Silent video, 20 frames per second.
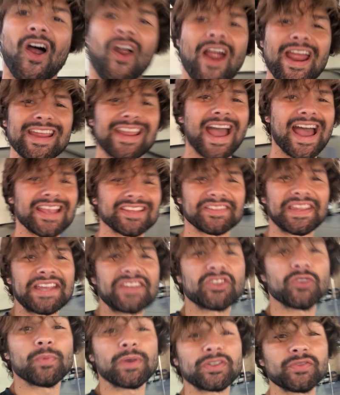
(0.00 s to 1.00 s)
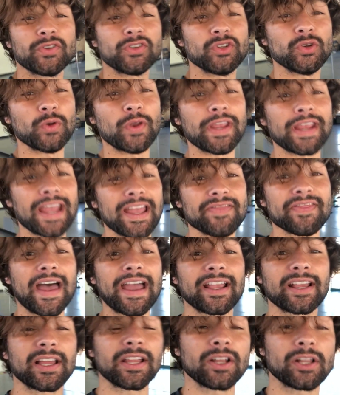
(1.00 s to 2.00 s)
Alright guys, thanks so much for tuning in.
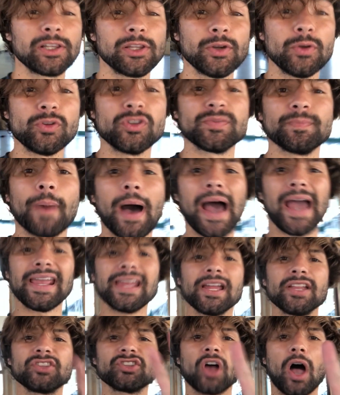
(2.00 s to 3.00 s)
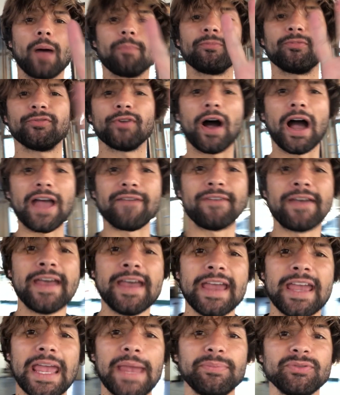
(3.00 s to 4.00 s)
That concludes my top 5
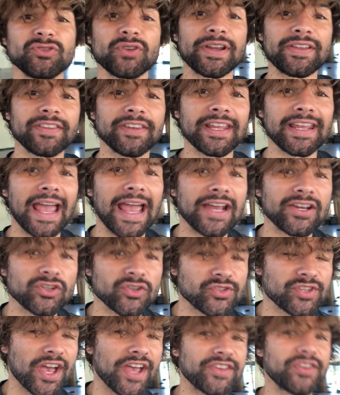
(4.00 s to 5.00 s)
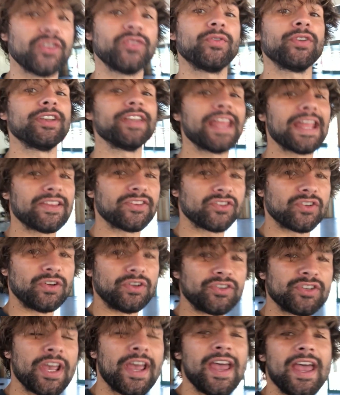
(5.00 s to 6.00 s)
hip strengthening exercises for
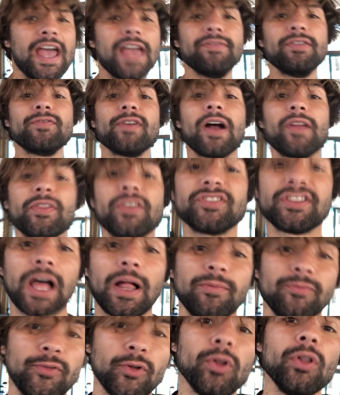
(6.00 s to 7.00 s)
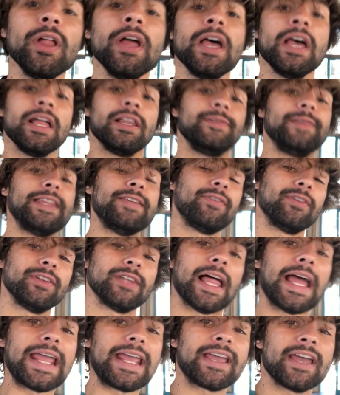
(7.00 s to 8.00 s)
dancers. If you found this helpful, leave a
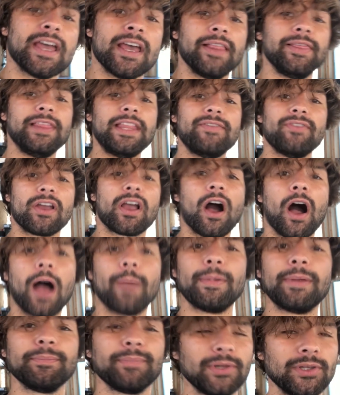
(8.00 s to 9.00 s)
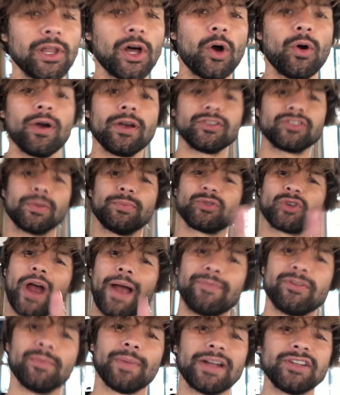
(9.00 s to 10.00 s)
like, leave a comment below,
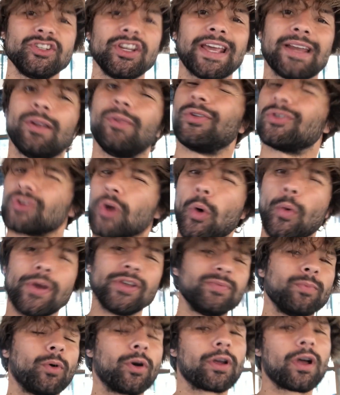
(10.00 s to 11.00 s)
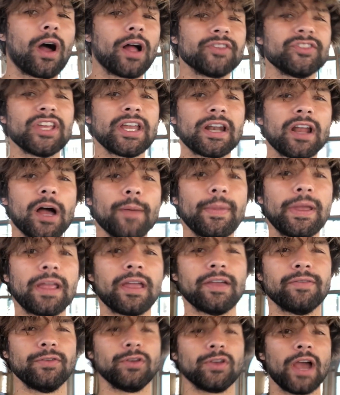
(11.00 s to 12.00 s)
subscribe to my channel. There's always more content coming.
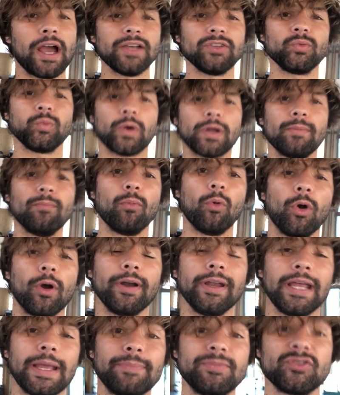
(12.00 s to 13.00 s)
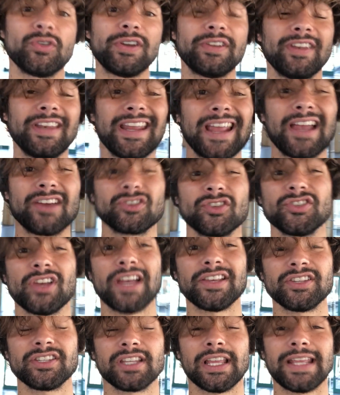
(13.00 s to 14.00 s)
If you guys want more hip strengthening
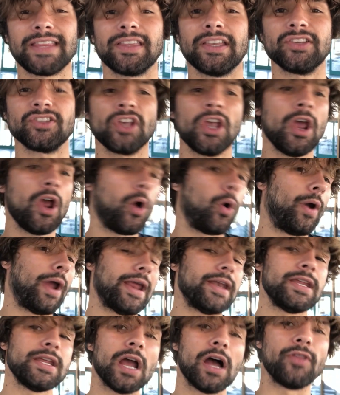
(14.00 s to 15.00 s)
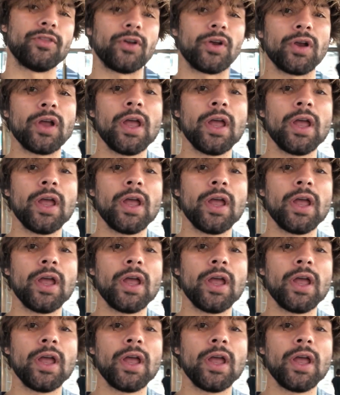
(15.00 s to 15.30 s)
exercises like this or any other